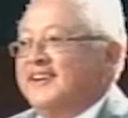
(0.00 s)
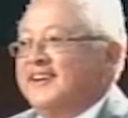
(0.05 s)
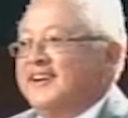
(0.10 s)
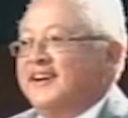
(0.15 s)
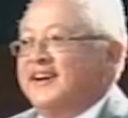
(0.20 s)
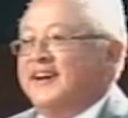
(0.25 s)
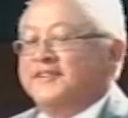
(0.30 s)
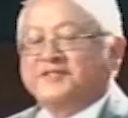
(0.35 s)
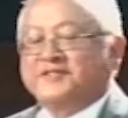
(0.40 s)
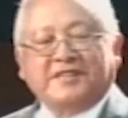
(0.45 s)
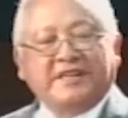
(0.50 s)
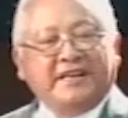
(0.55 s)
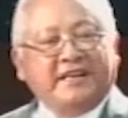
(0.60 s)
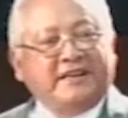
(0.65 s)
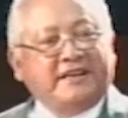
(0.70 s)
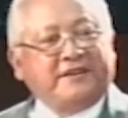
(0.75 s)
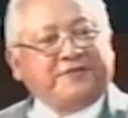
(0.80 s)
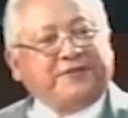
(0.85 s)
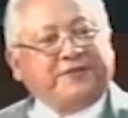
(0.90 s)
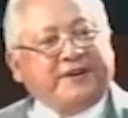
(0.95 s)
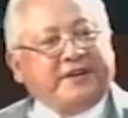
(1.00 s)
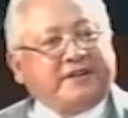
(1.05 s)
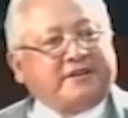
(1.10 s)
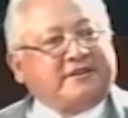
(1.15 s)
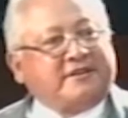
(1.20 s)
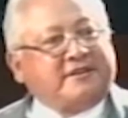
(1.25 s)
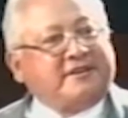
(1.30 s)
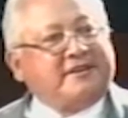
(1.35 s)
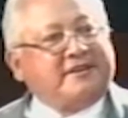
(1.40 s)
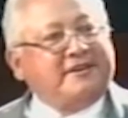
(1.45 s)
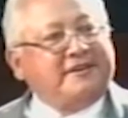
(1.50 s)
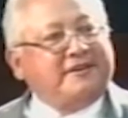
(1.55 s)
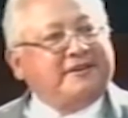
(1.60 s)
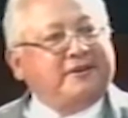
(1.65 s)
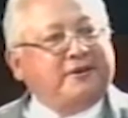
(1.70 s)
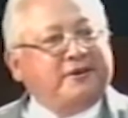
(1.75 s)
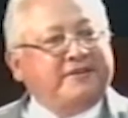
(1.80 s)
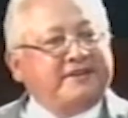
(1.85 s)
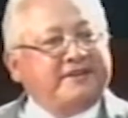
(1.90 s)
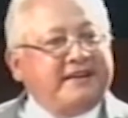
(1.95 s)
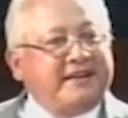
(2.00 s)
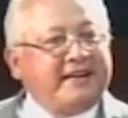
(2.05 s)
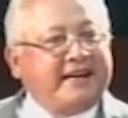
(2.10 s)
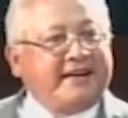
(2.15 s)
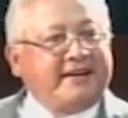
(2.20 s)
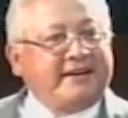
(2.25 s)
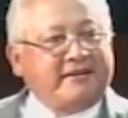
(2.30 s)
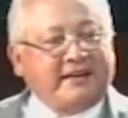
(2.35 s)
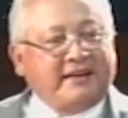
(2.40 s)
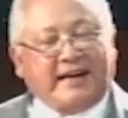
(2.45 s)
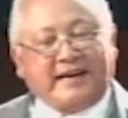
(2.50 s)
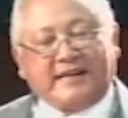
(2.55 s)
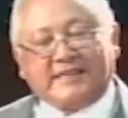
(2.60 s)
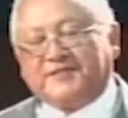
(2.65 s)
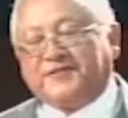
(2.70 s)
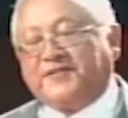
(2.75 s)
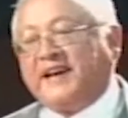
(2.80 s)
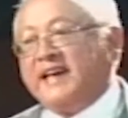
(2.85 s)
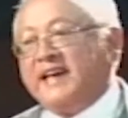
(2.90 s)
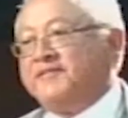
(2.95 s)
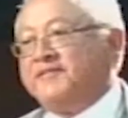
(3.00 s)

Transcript: have seen it fit over the last 5